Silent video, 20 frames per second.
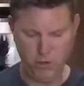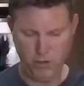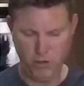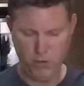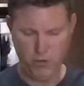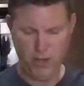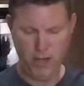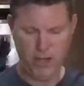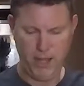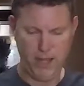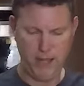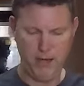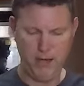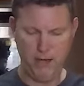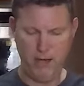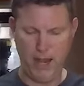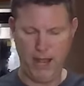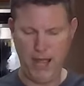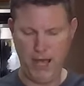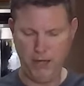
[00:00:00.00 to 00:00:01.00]
go ahead
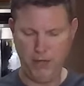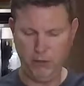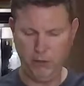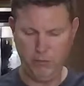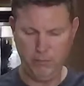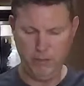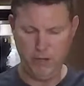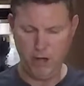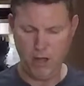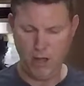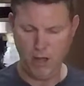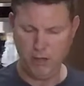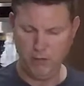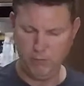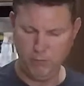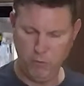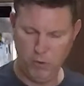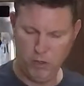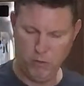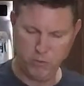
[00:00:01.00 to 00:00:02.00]
and add a little bit of
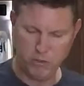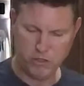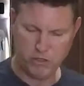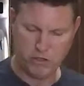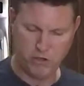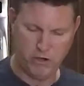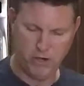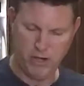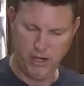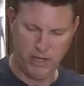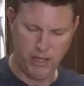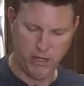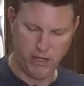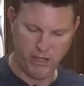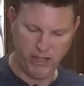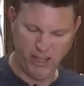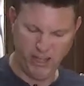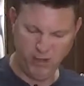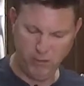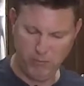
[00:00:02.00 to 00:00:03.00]
olive oil. We're starting to get a
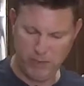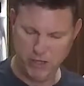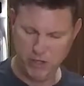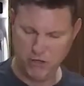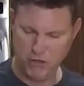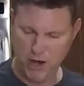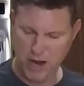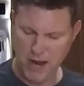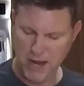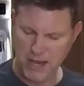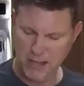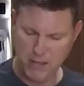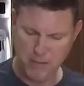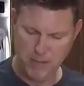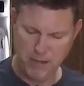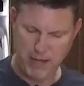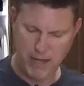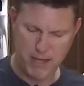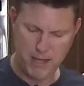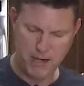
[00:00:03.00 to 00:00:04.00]
little bit dry in the
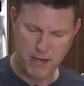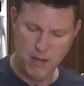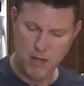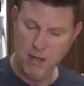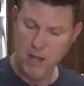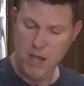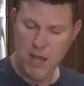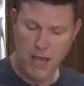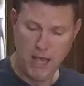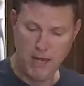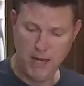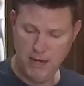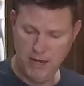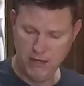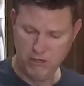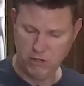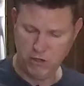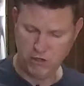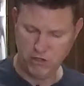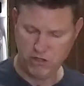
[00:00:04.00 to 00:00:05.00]
pan, and it
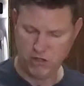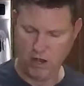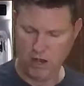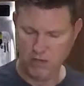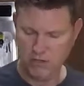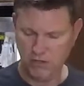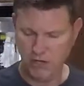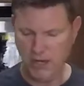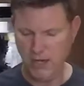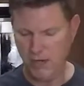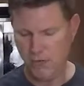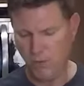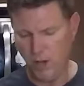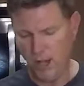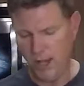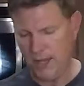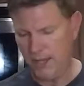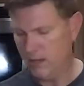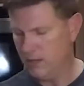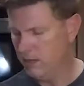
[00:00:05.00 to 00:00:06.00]
is our sauce
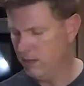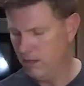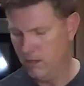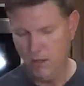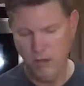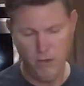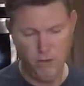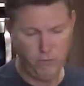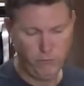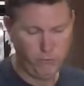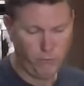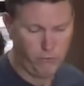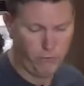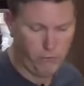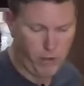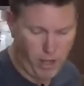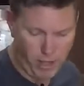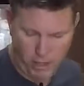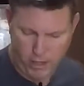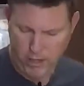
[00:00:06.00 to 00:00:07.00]
anyway, so it's
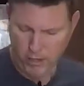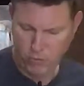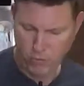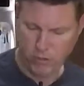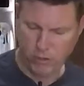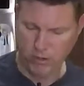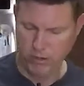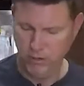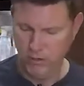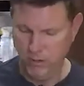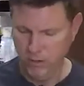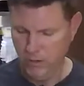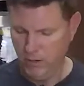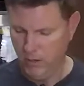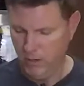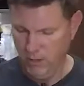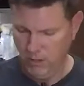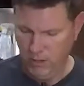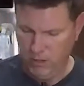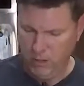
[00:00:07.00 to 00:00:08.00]
not like we're
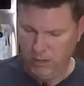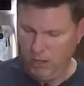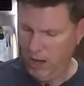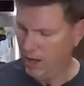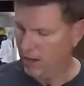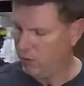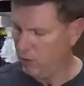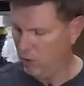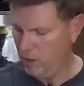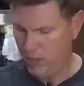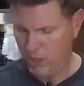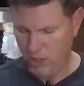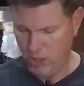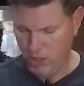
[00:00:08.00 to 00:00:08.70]
not going to